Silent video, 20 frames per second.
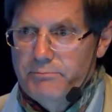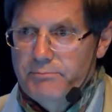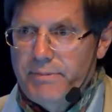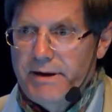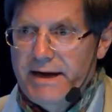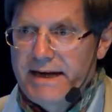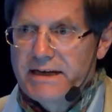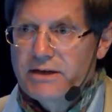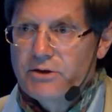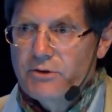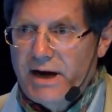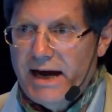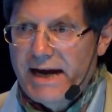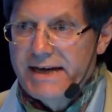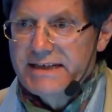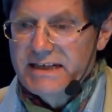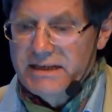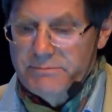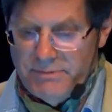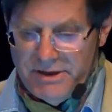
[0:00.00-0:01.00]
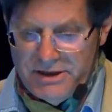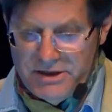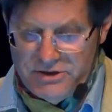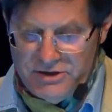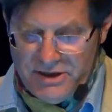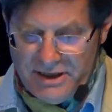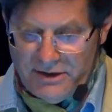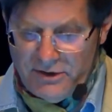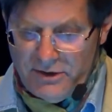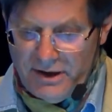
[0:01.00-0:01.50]
pain crises, but
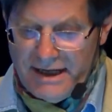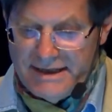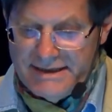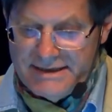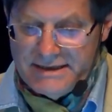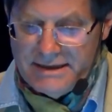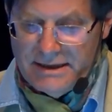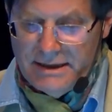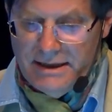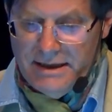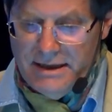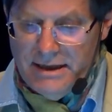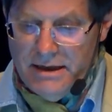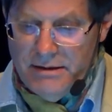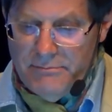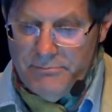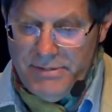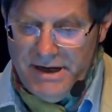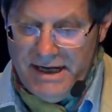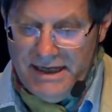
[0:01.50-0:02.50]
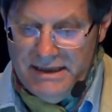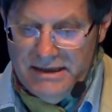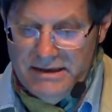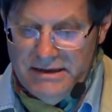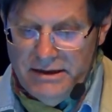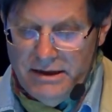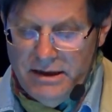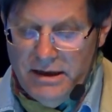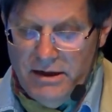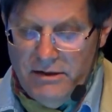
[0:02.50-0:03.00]
generalized
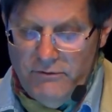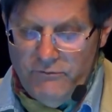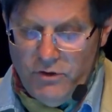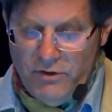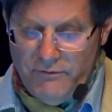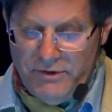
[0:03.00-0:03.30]
pain for